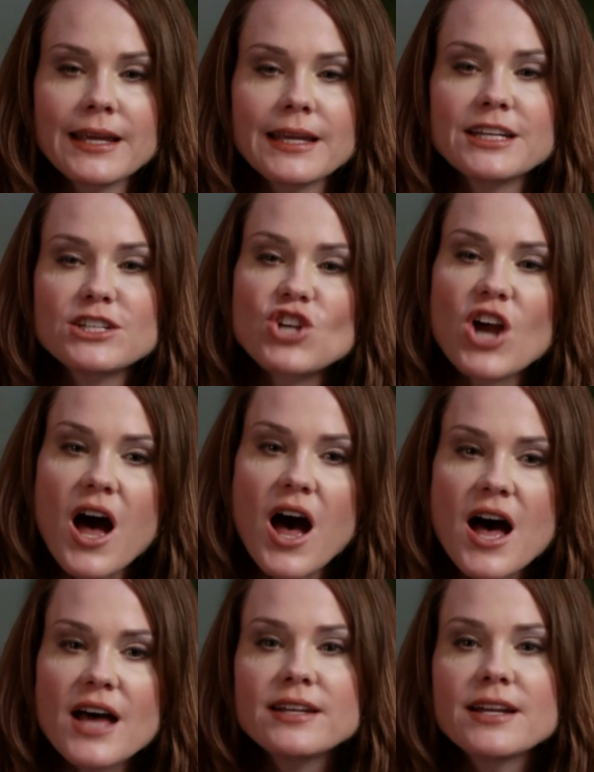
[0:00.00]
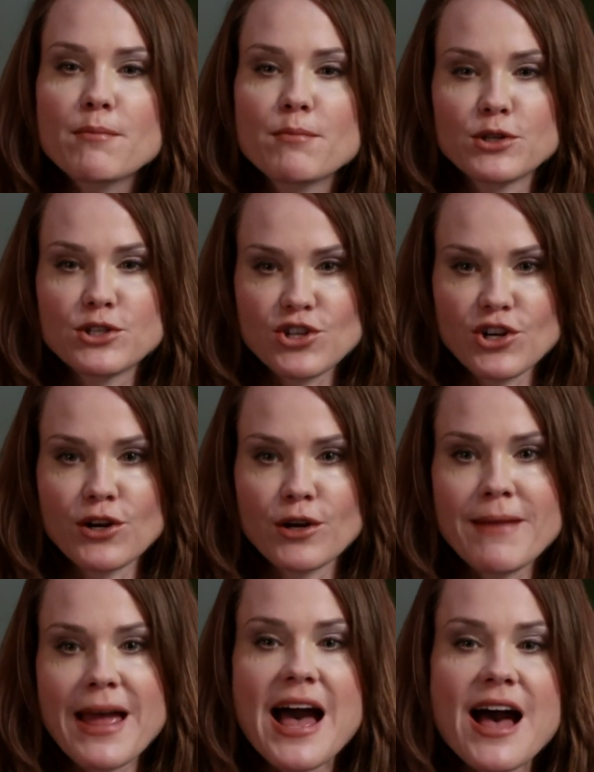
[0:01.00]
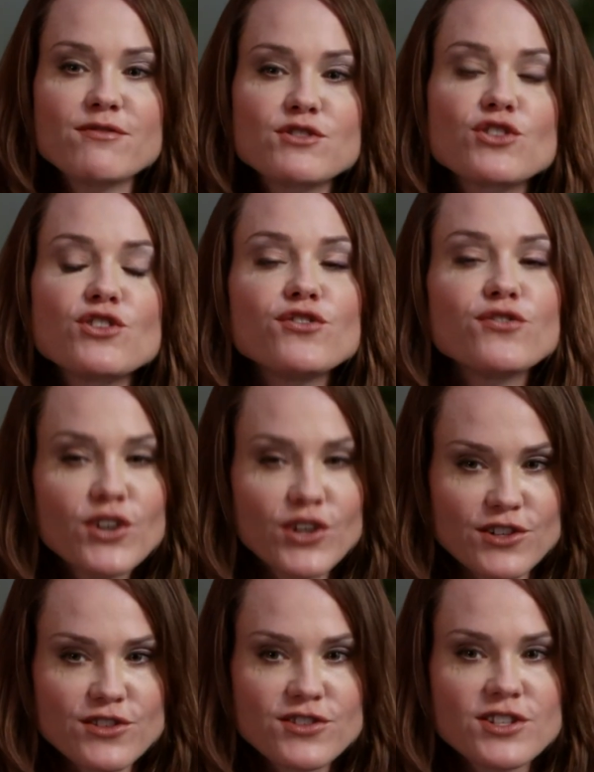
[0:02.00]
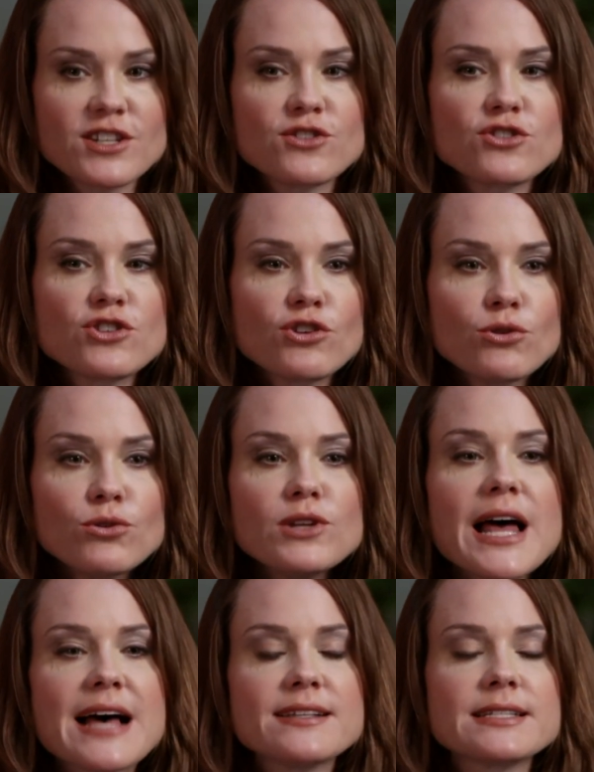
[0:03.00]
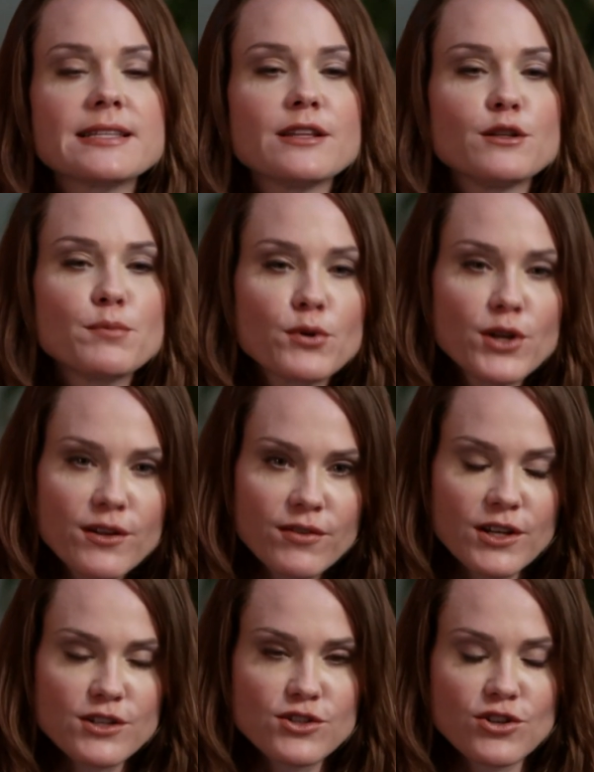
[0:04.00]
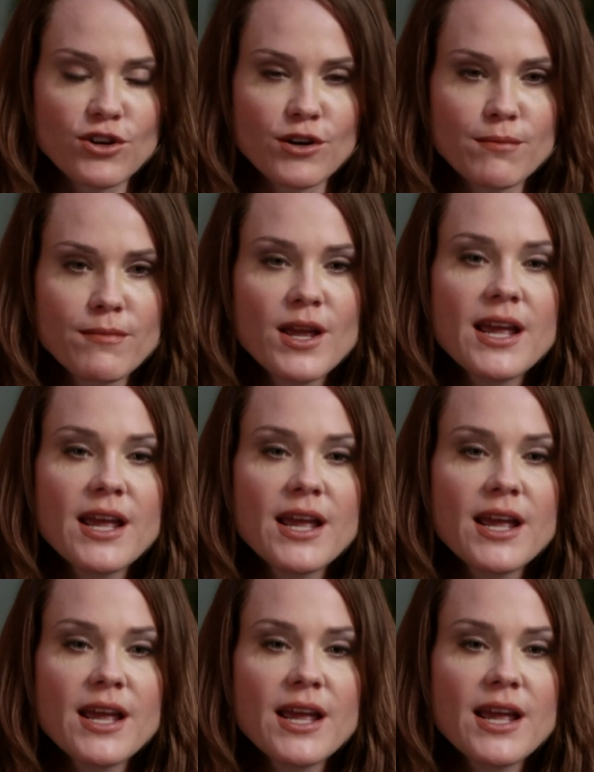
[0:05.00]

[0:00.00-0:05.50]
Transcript: Each odd-numbered term after the first is 2 less than the previous term,